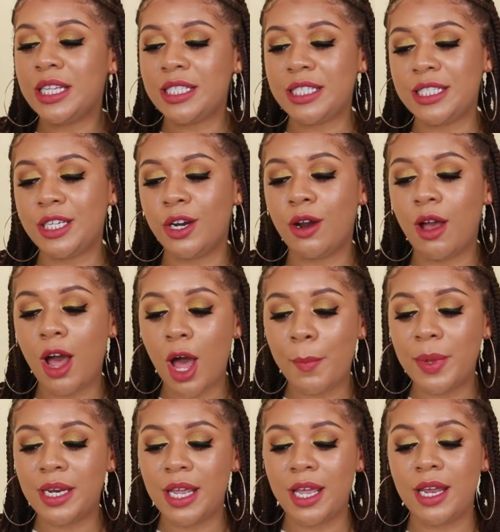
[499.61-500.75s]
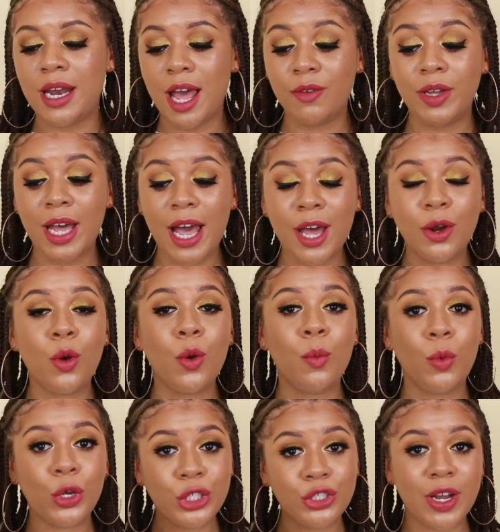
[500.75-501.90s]
This is their Almond and Avocado
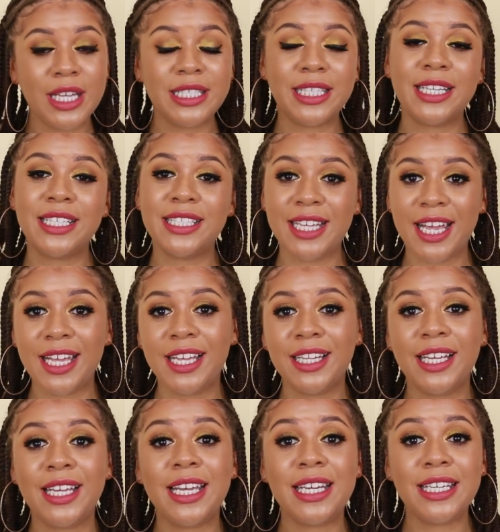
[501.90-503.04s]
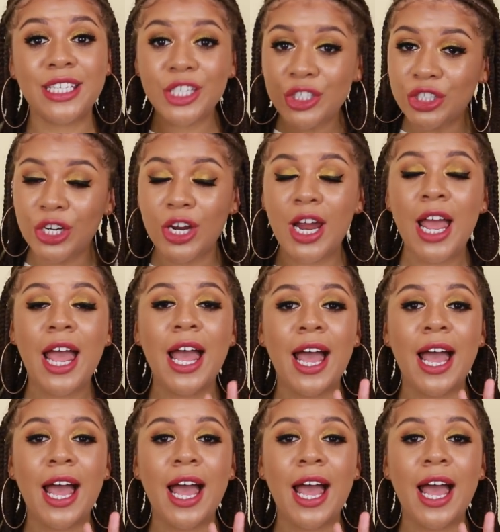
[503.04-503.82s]
Moisturizing and Detangling Conditioner.